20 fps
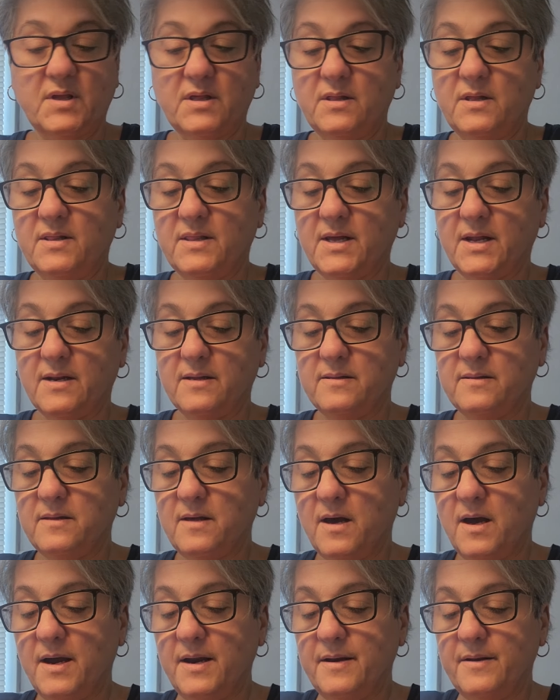Set that
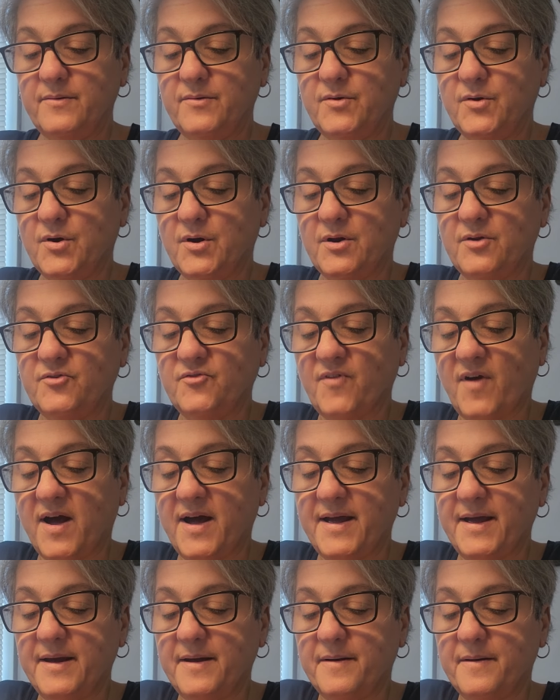aside and you're going to
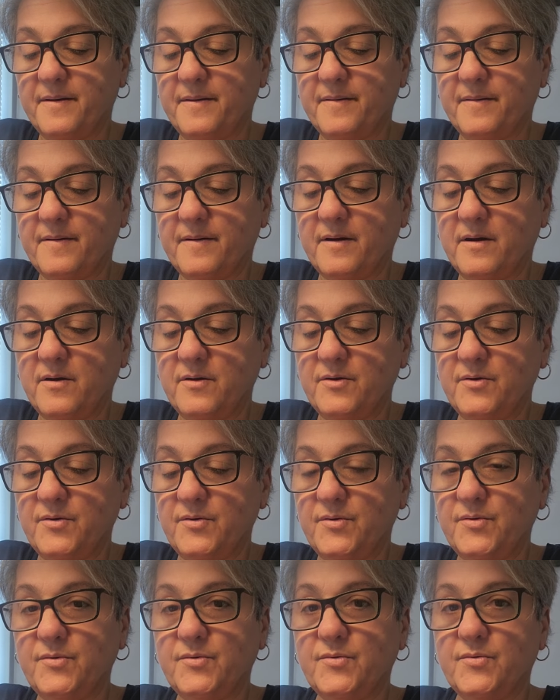dry it under
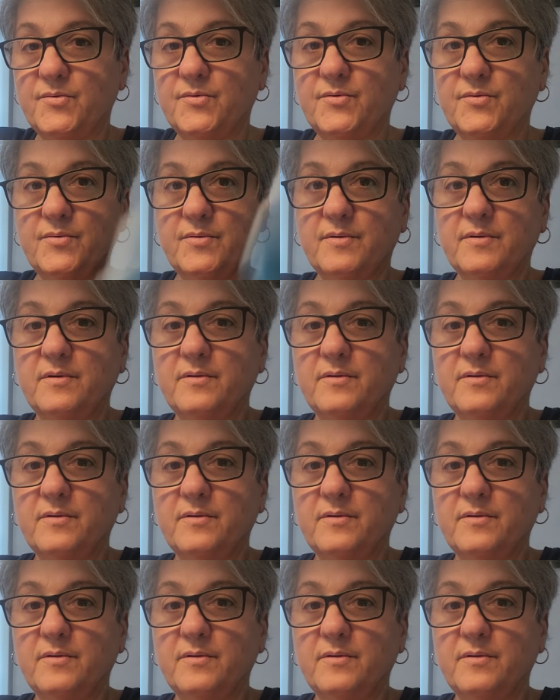your